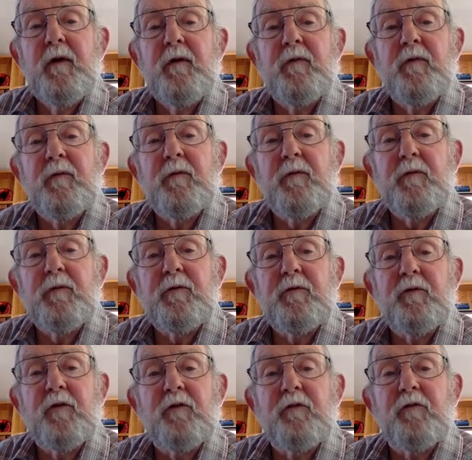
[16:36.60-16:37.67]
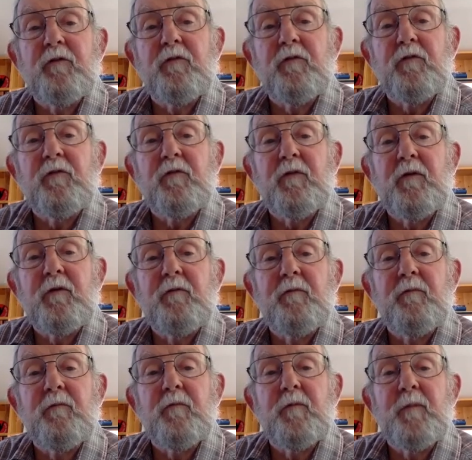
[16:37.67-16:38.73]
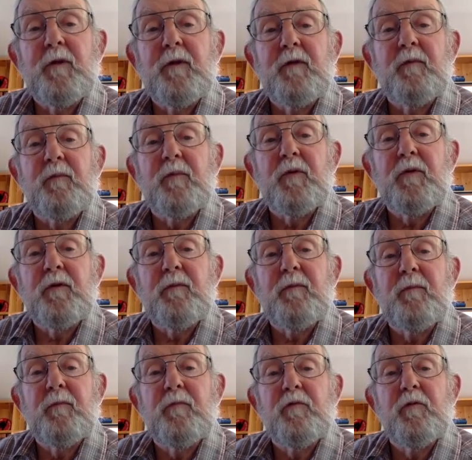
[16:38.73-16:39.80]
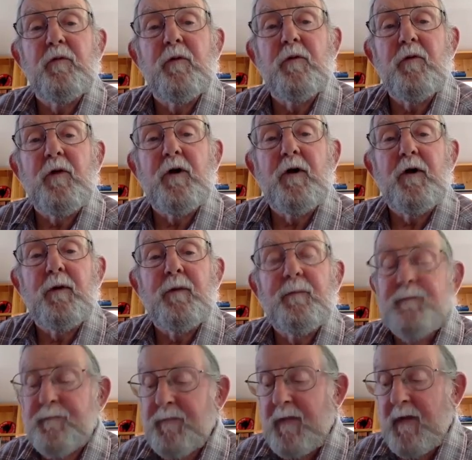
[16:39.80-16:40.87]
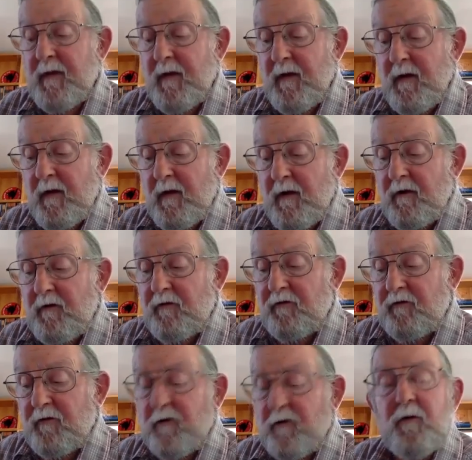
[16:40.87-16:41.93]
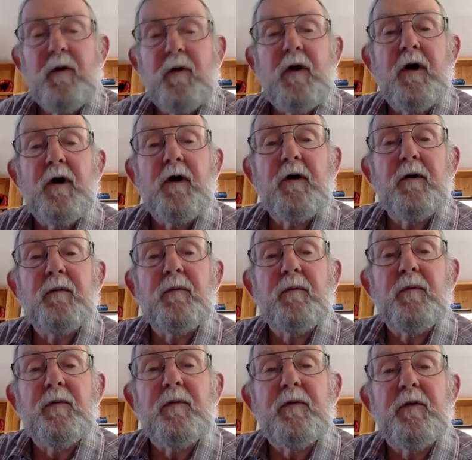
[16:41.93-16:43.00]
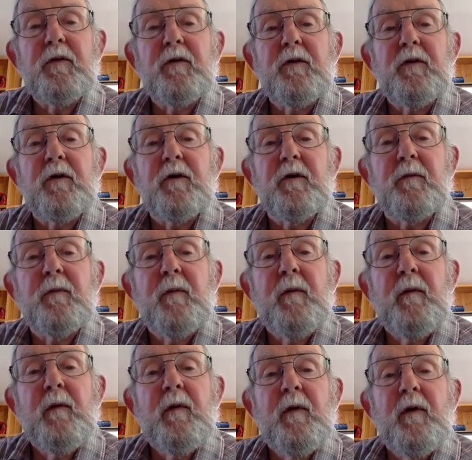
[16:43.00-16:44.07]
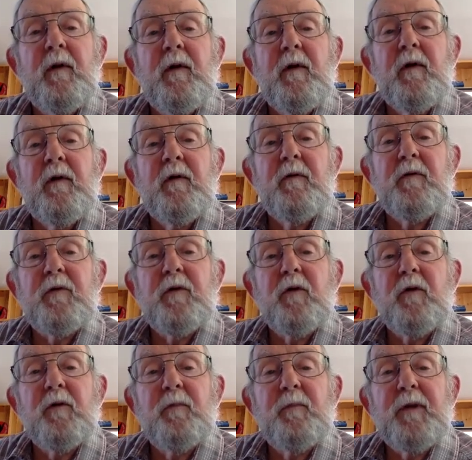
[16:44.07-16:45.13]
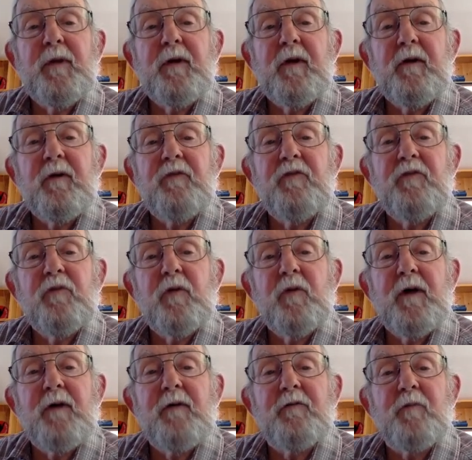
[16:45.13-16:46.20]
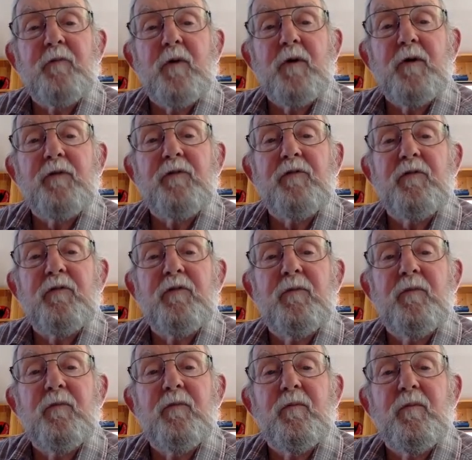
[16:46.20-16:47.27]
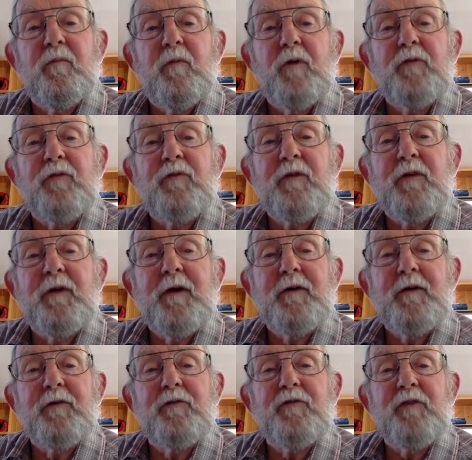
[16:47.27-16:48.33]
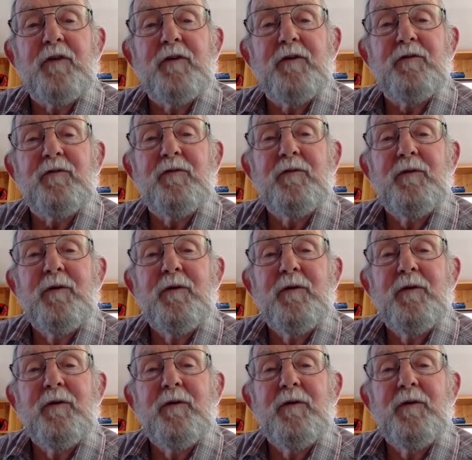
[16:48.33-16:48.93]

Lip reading: the justices, they've remained pretty true to the law. So the only big issue left was the United States